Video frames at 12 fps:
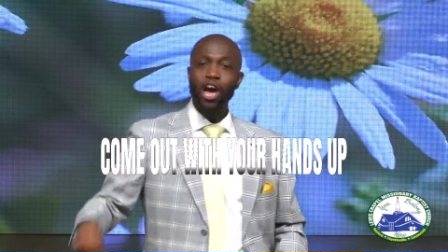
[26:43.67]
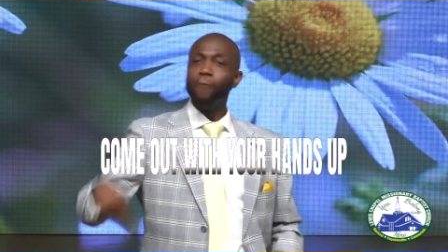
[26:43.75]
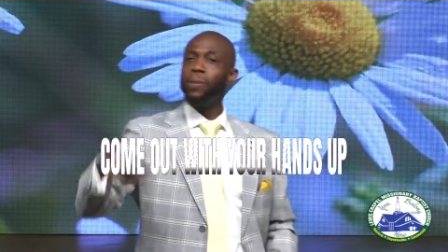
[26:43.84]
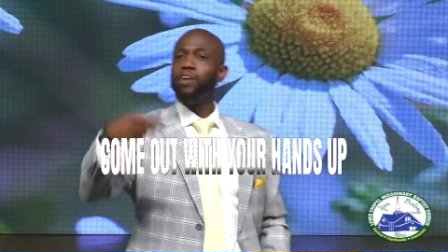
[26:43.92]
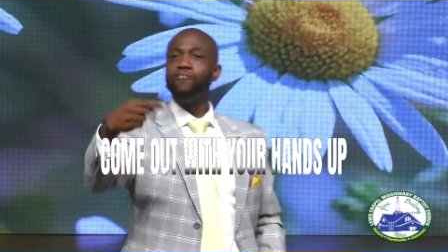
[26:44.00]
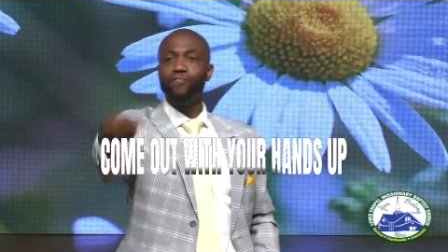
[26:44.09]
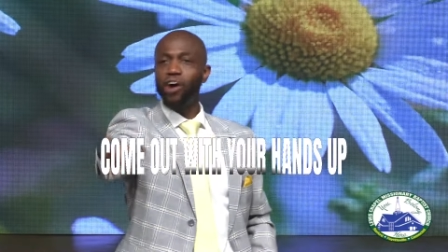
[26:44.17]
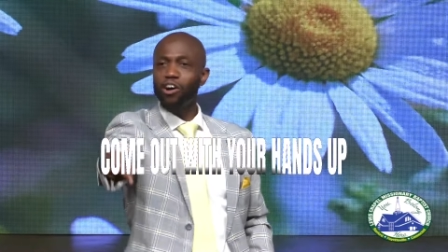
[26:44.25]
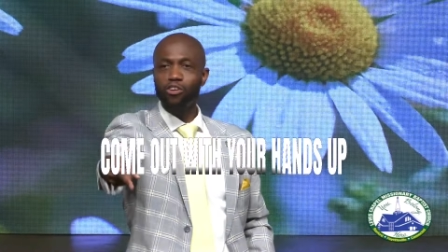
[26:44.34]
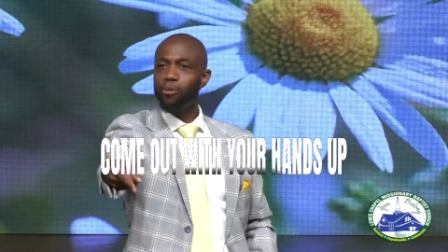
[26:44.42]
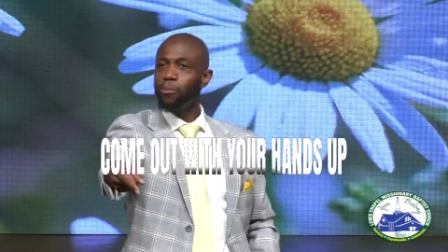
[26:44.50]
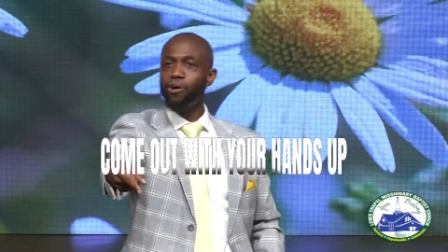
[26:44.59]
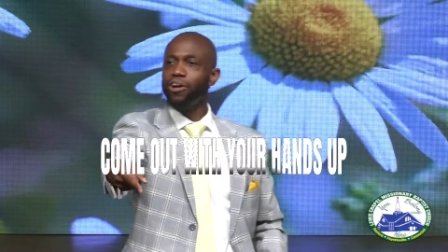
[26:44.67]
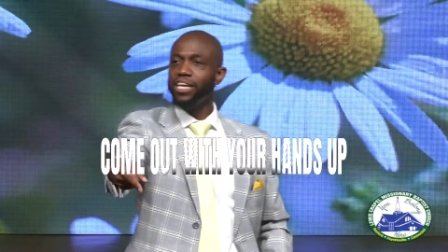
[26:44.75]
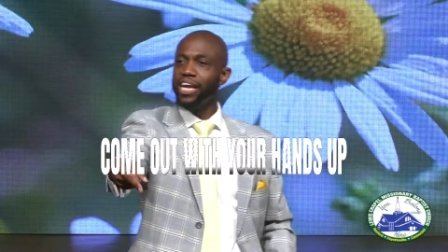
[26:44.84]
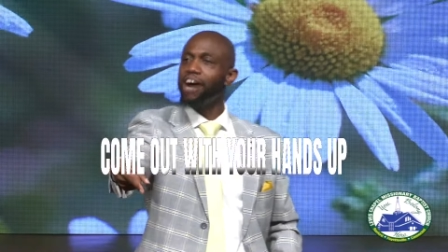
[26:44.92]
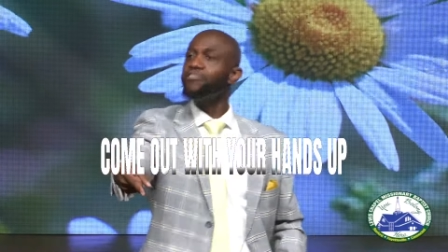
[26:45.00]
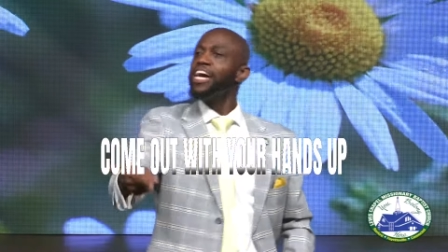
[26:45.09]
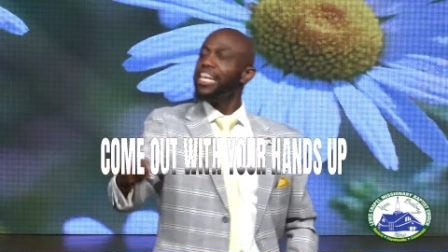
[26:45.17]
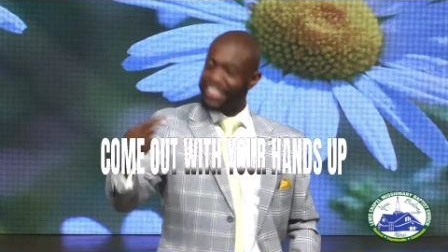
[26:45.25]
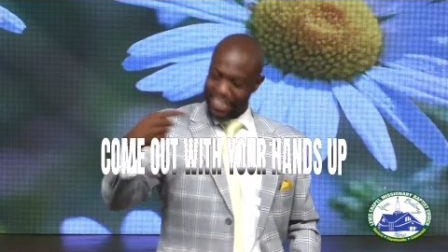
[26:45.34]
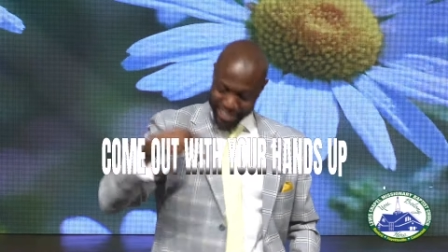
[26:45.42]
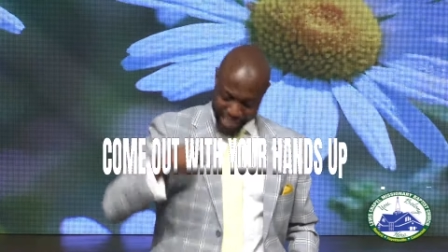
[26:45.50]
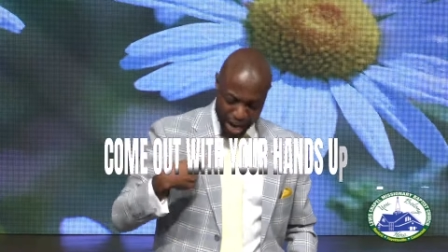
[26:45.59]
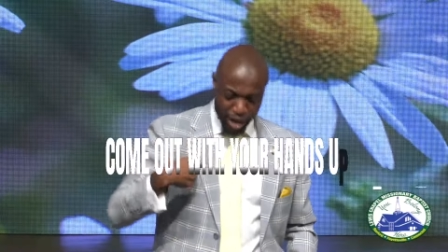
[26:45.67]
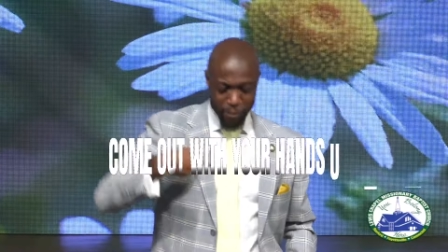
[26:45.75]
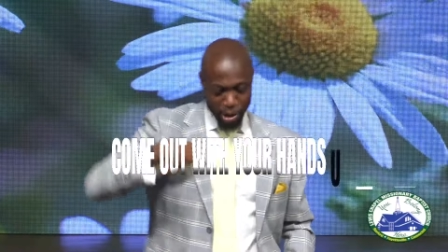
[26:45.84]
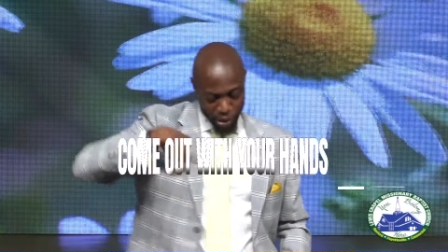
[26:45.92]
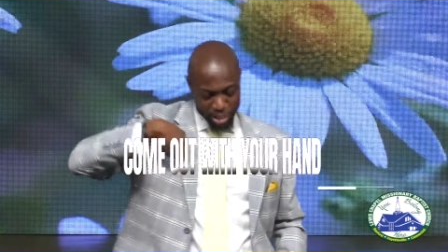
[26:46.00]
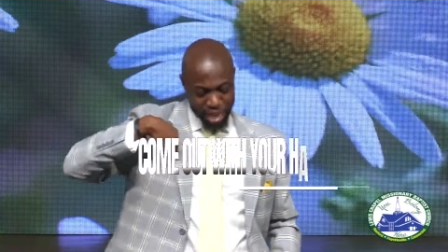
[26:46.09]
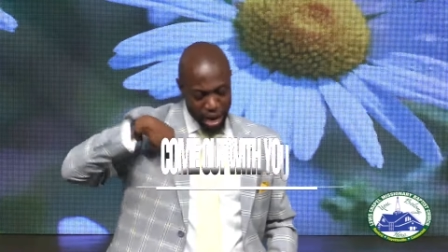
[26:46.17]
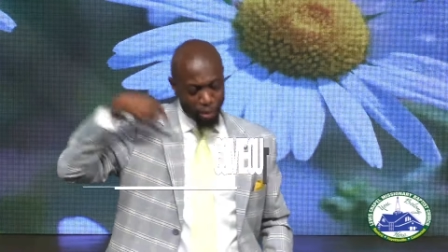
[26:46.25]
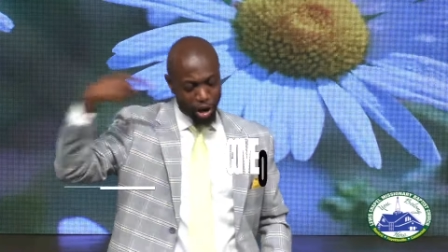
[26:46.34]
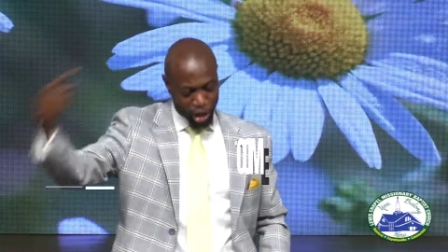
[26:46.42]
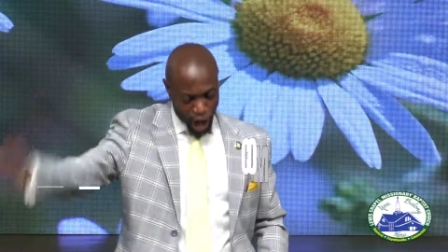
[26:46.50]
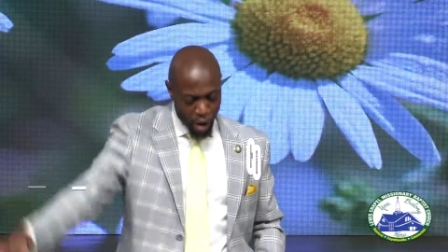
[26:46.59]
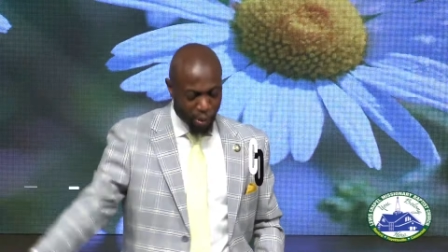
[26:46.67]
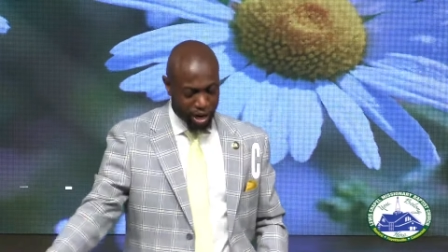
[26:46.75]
be vulnerable enough to tell me what they were going